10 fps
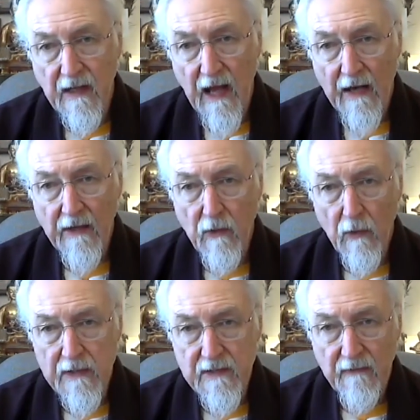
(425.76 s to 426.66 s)

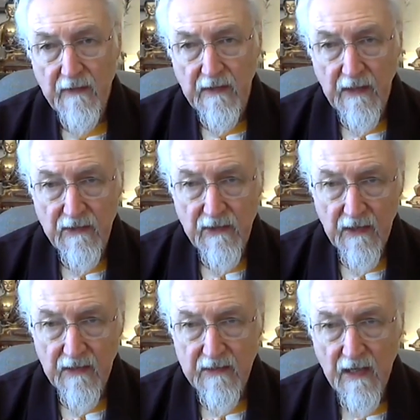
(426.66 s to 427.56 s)
categories of the
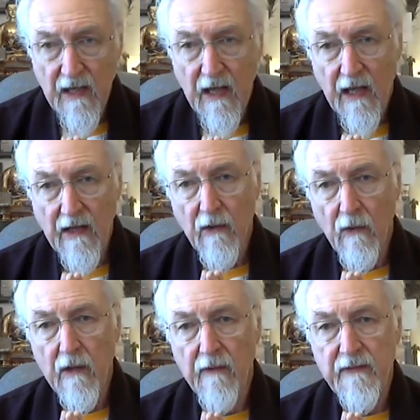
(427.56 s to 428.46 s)
teachings, and
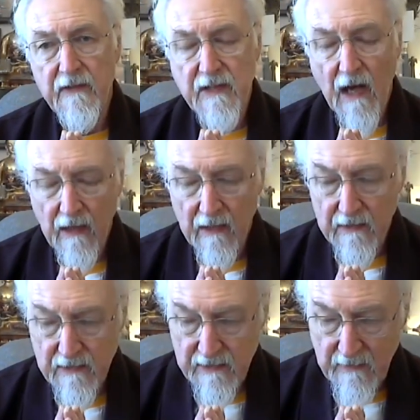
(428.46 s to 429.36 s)
Lord of the
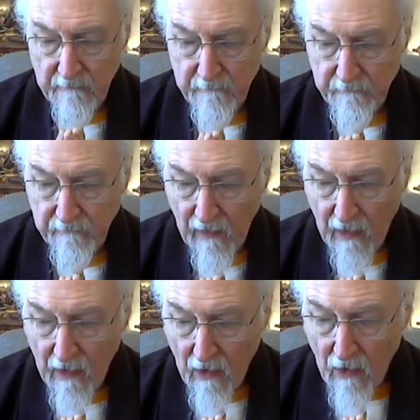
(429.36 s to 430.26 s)
Sanghas.
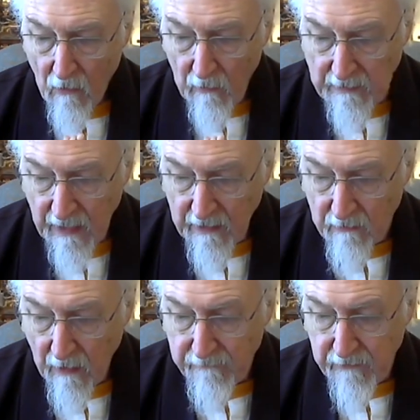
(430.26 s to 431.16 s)
We take
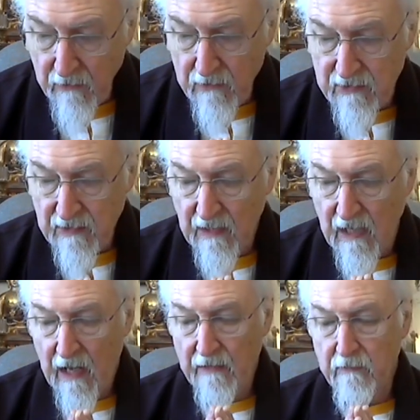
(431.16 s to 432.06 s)
refuge in the
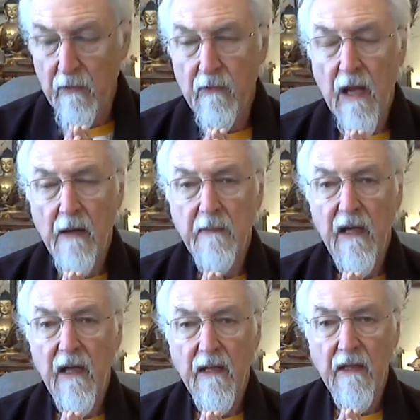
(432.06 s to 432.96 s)
kind root
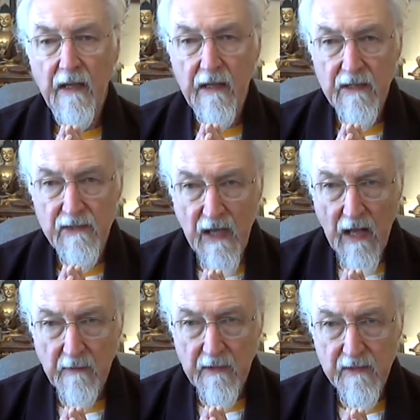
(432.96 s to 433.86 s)
Lama and lineage
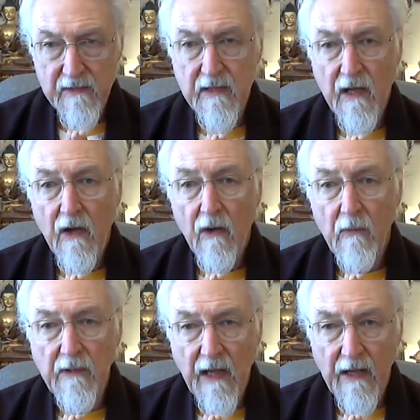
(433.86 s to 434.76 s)
Lamas.
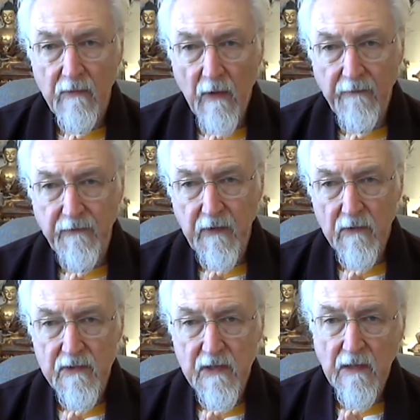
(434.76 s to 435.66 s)
We take
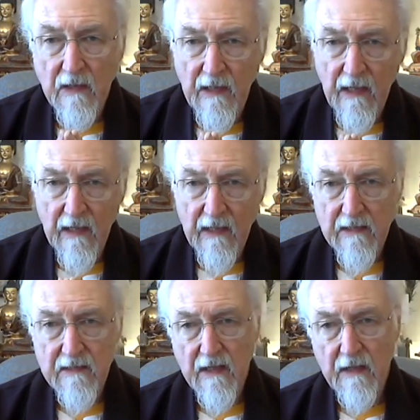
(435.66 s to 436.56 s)
refuge in the
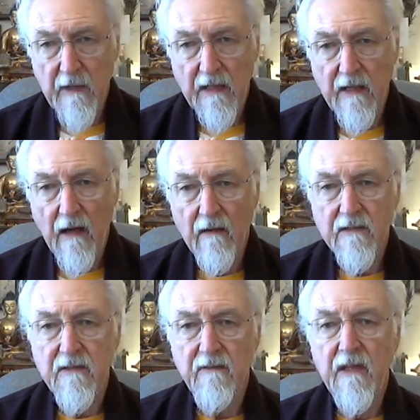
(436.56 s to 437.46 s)
deities of the
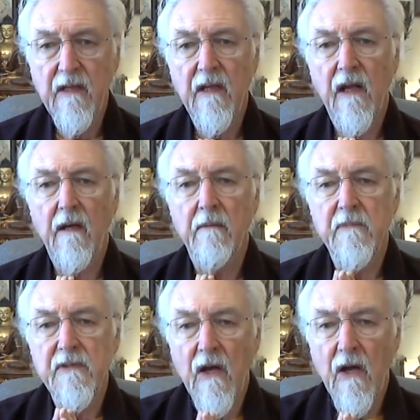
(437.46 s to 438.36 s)
mandalas of the Yidams.